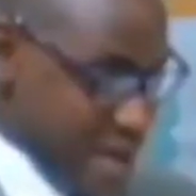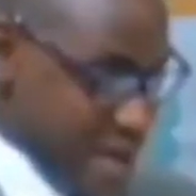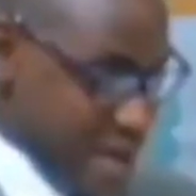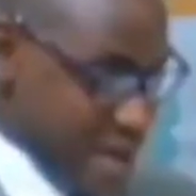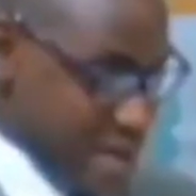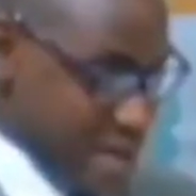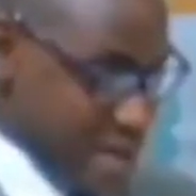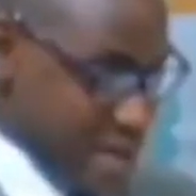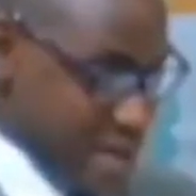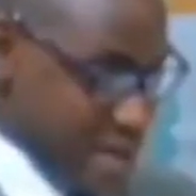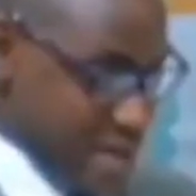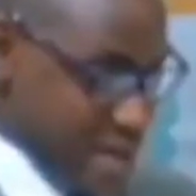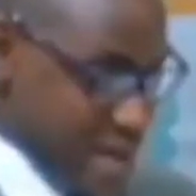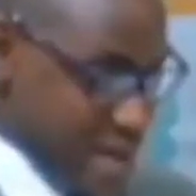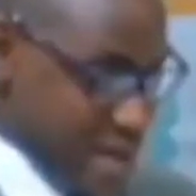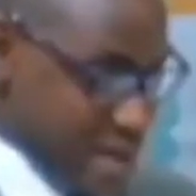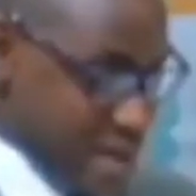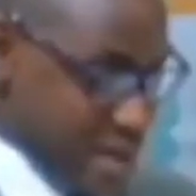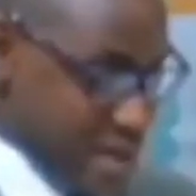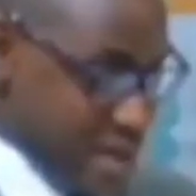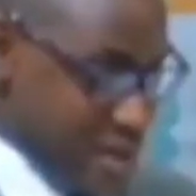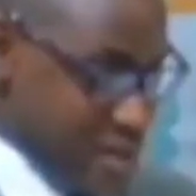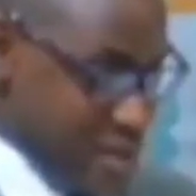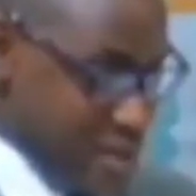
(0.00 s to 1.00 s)
Rashid is
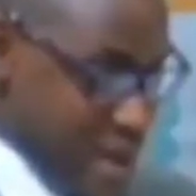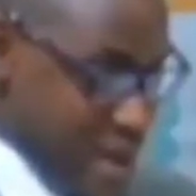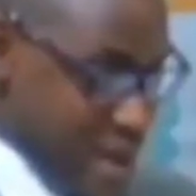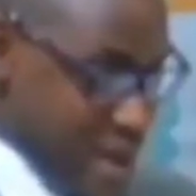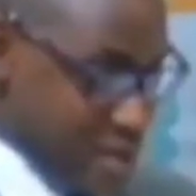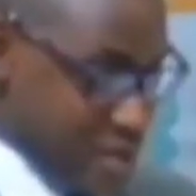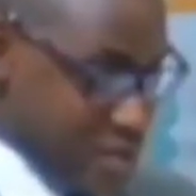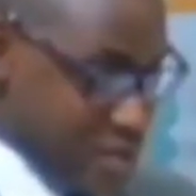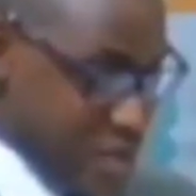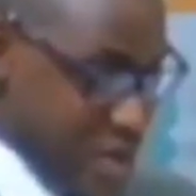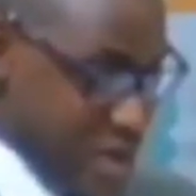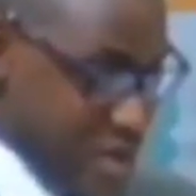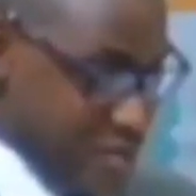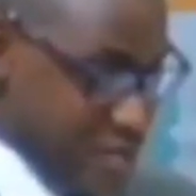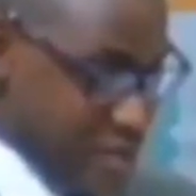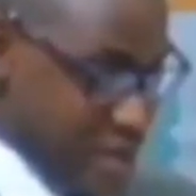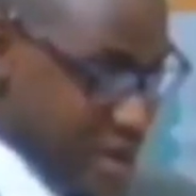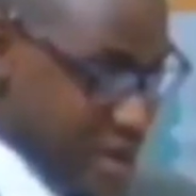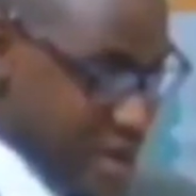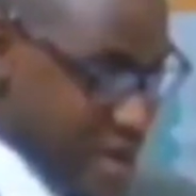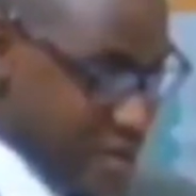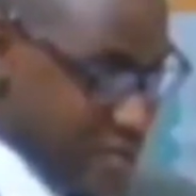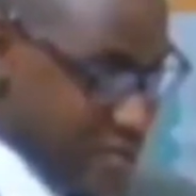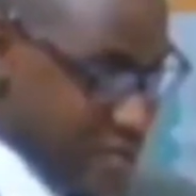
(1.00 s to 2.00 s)
asking, I would like to have a
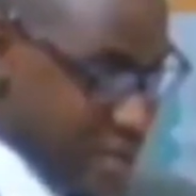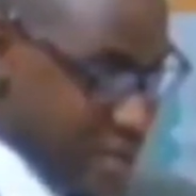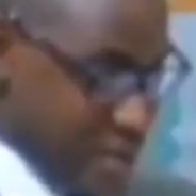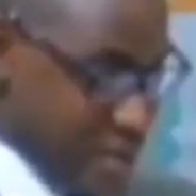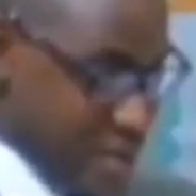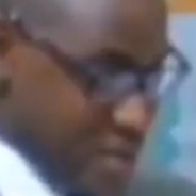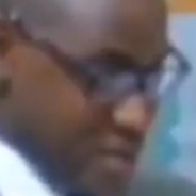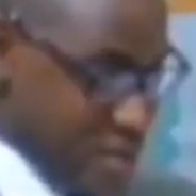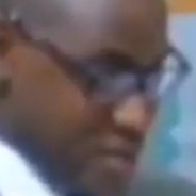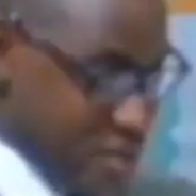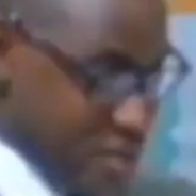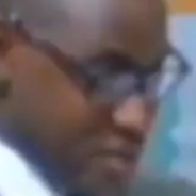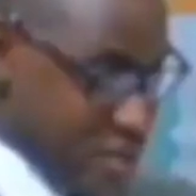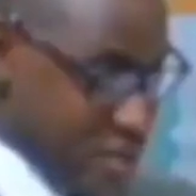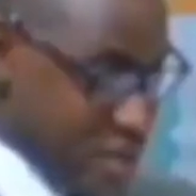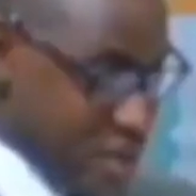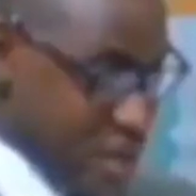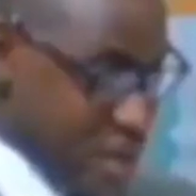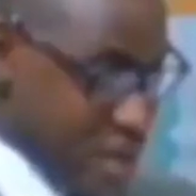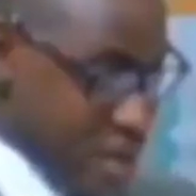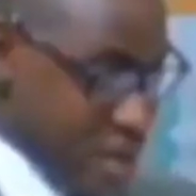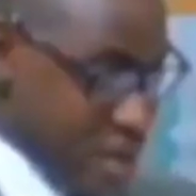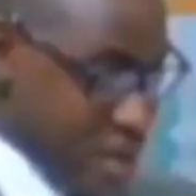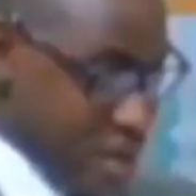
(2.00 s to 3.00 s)
clarification
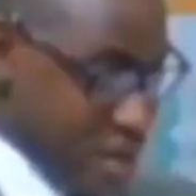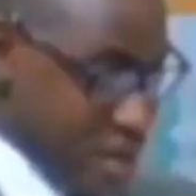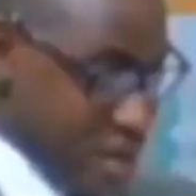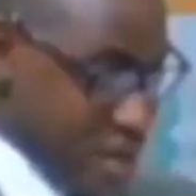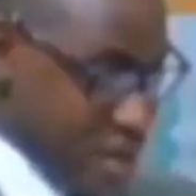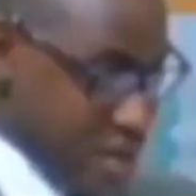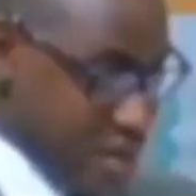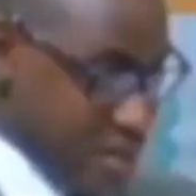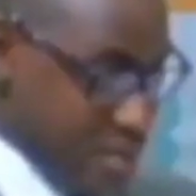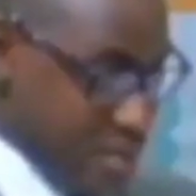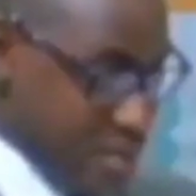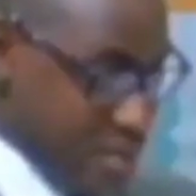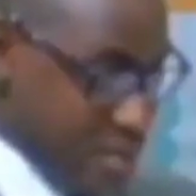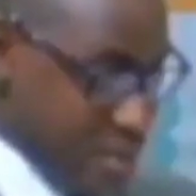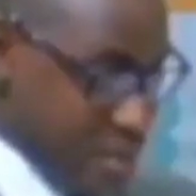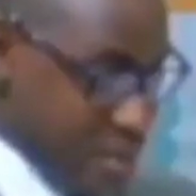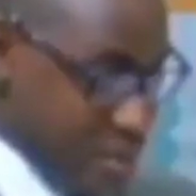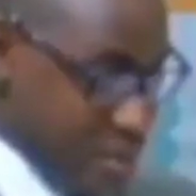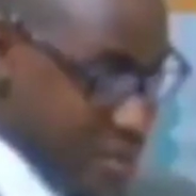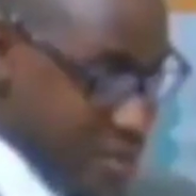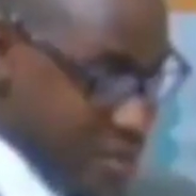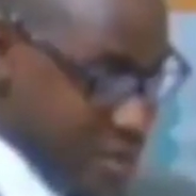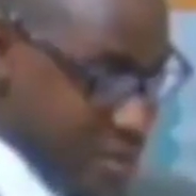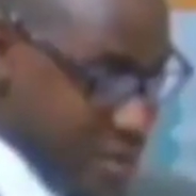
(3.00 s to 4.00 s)

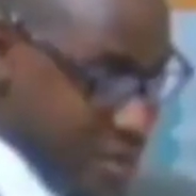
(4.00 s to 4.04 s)
on